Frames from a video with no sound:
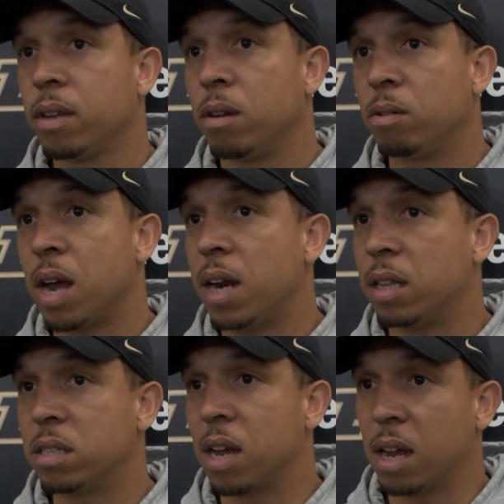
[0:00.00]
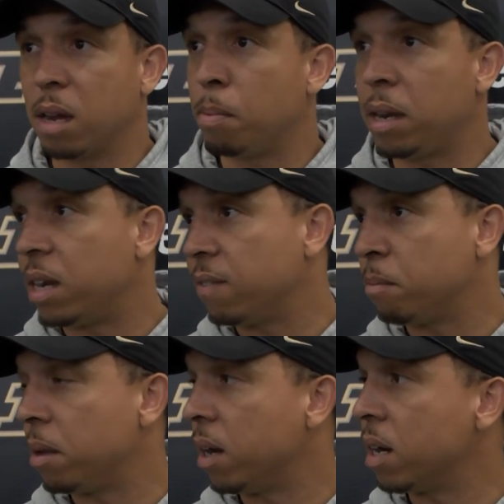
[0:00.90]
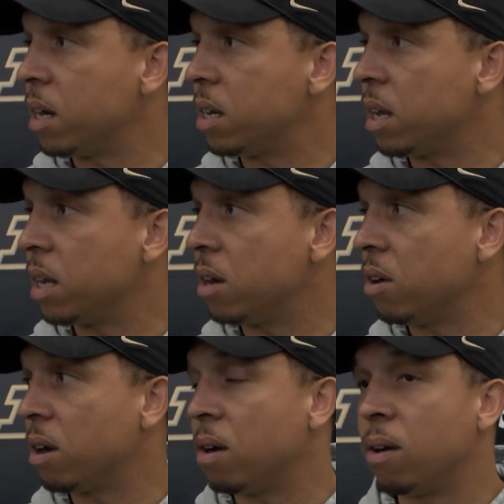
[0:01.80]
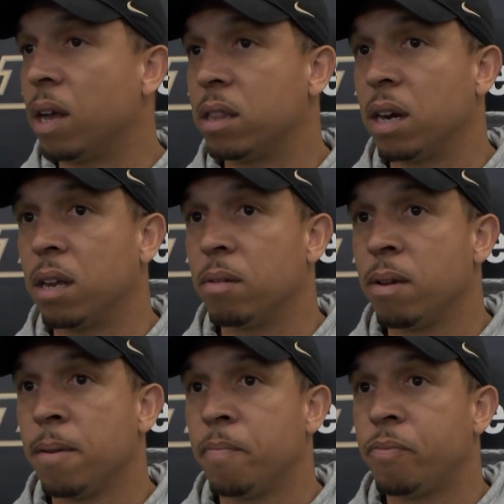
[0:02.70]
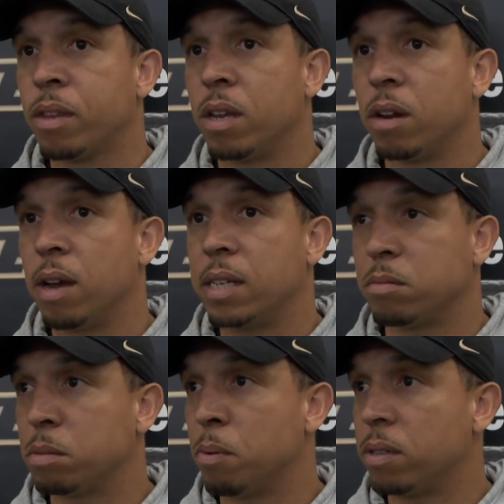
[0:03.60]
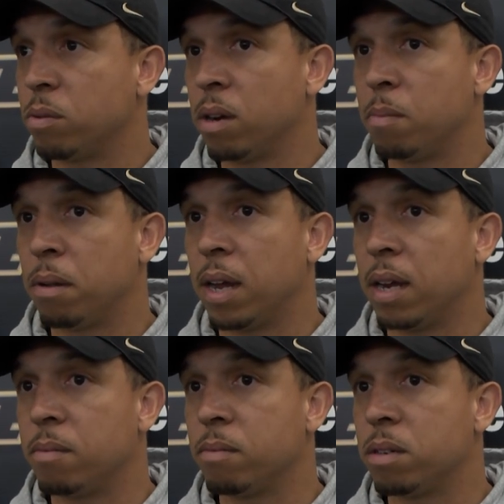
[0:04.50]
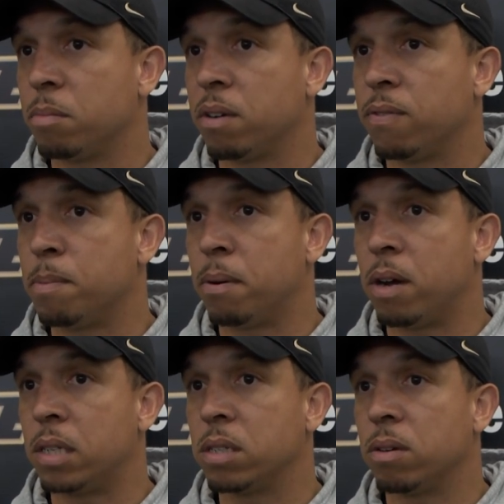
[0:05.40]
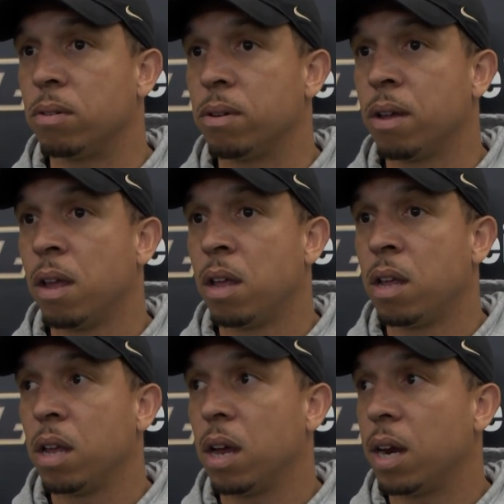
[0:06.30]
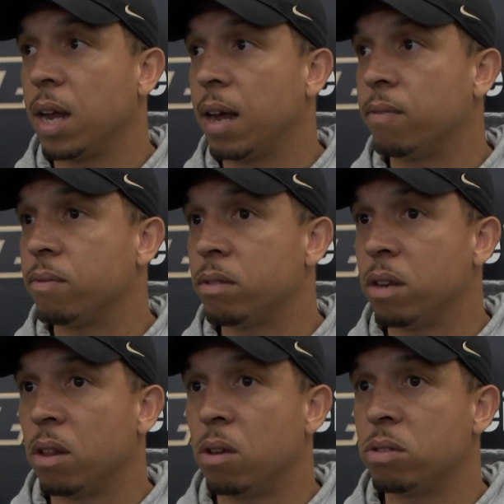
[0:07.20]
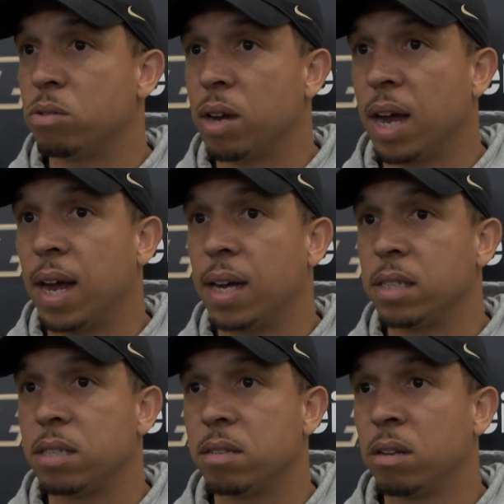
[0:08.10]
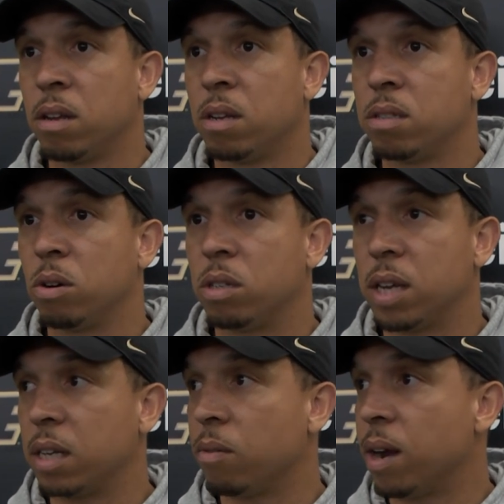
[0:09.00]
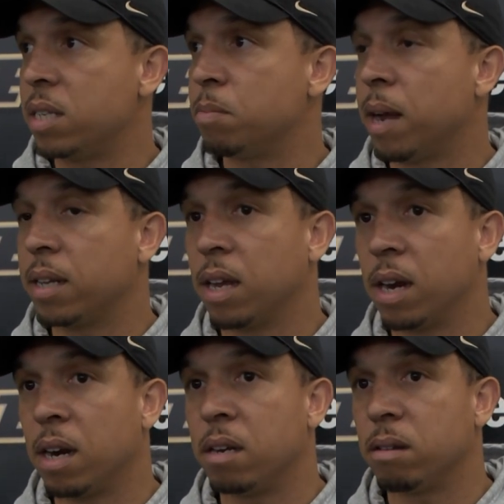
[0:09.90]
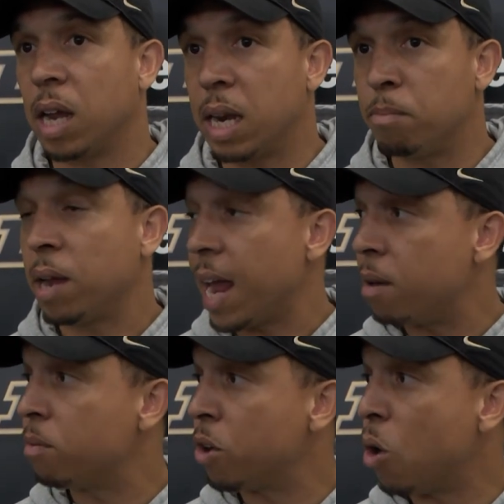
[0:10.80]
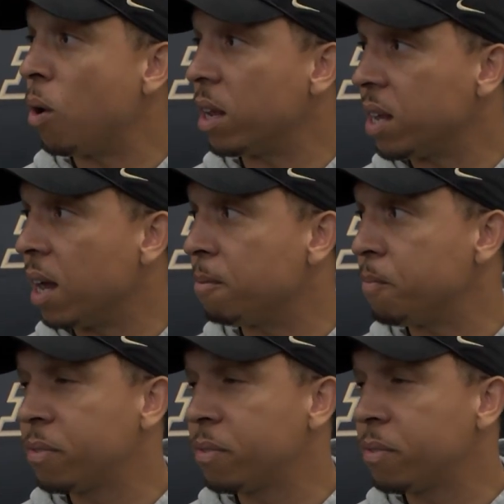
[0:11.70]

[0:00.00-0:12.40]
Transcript: you know, Yanni looks like a completely different player than he did a year ago, and I thought he, you know, had some spurts where he played some good football, and so to have, you know, those two guys sort of take the reins back there, and knowing that,